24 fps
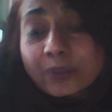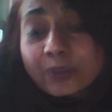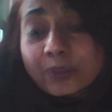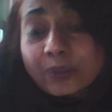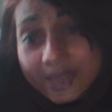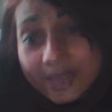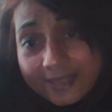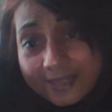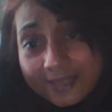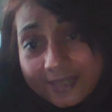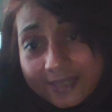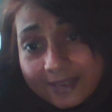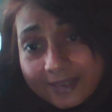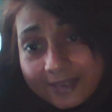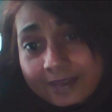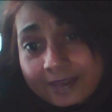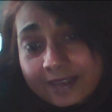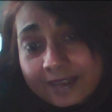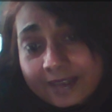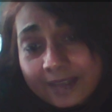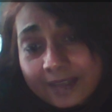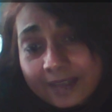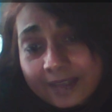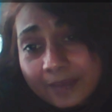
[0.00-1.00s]
else started
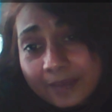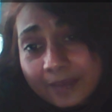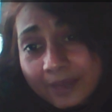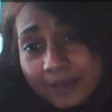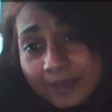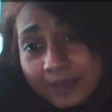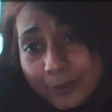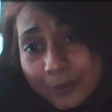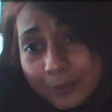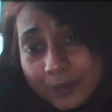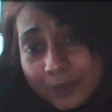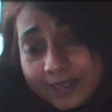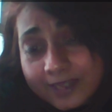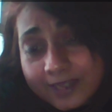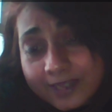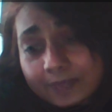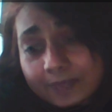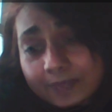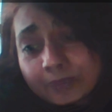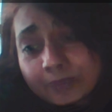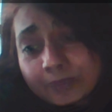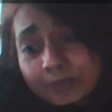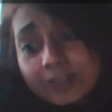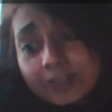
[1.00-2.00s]
happening was
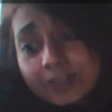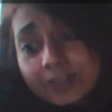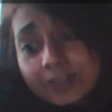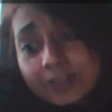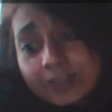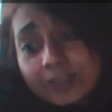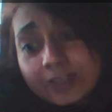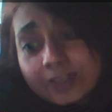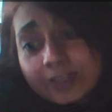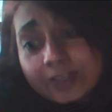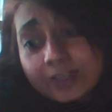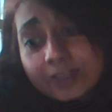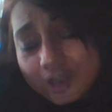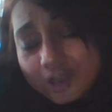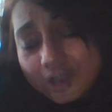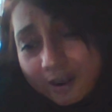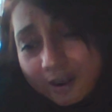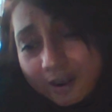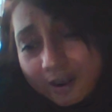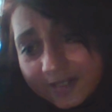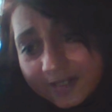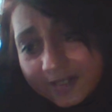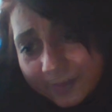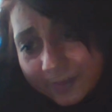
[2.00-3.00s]
strange
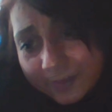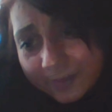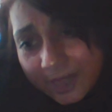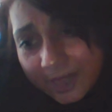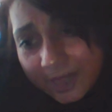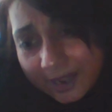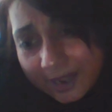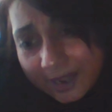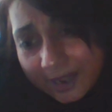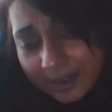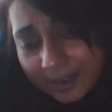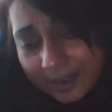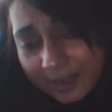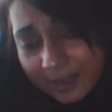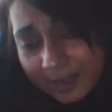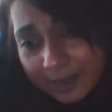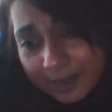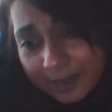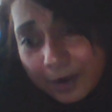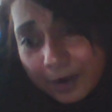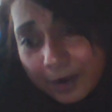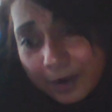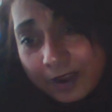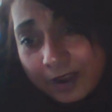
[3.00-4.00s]
cars began coming and
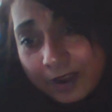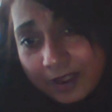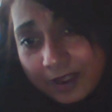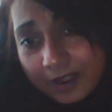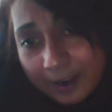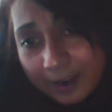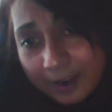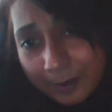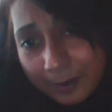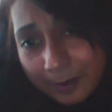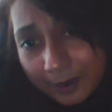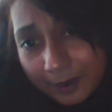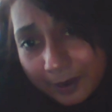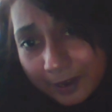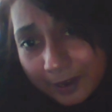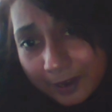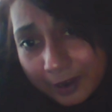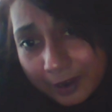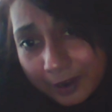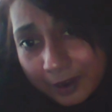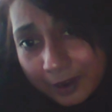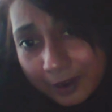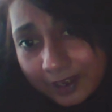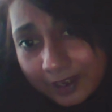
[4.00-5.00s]
parking in our parking
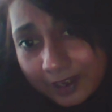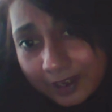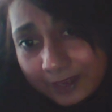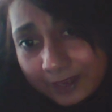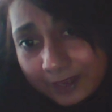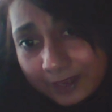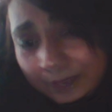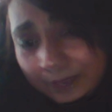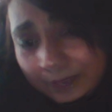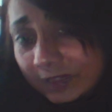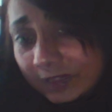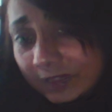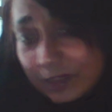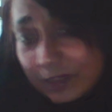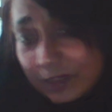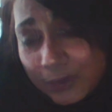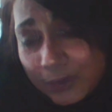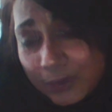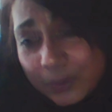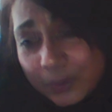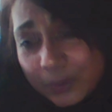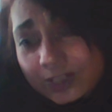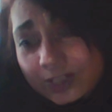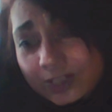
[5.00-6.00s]
lot, you know,
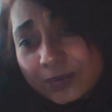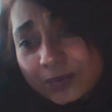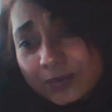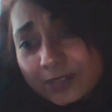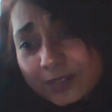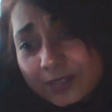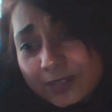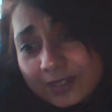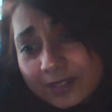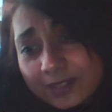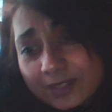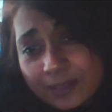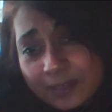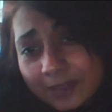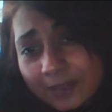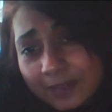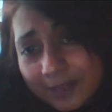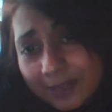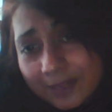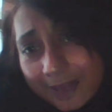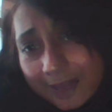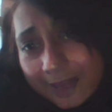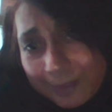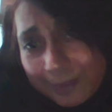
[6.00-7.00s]
with dues them and
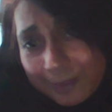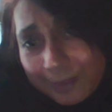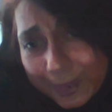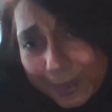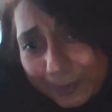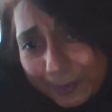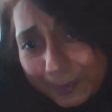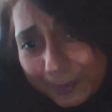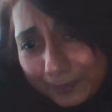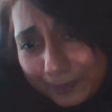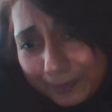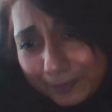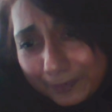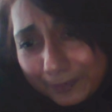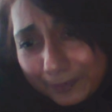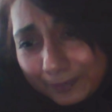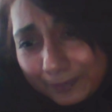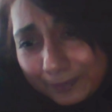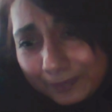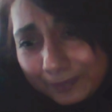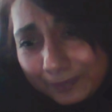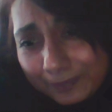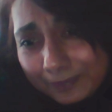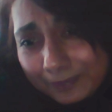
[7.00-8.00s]
hitting me.
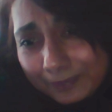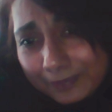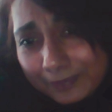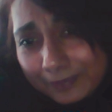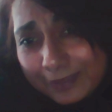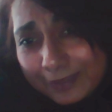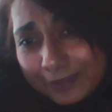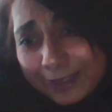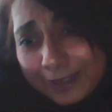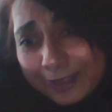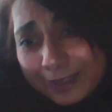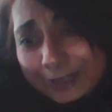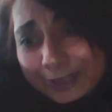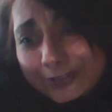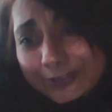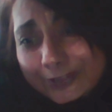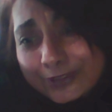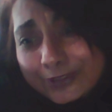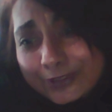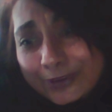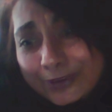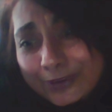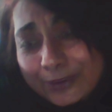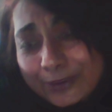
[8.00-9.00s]

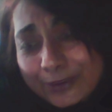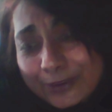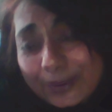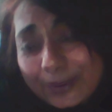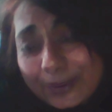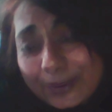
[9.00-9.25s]
So